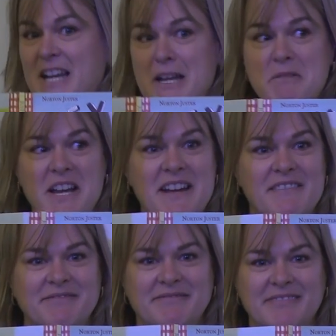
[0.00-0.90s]

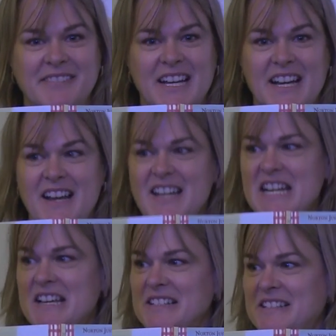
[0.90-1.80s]
Anybody? Any
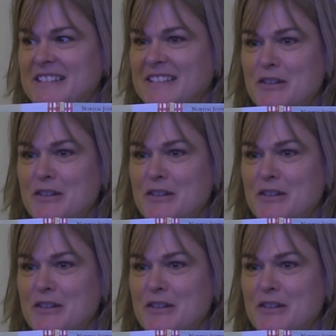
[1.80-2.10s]
ideas?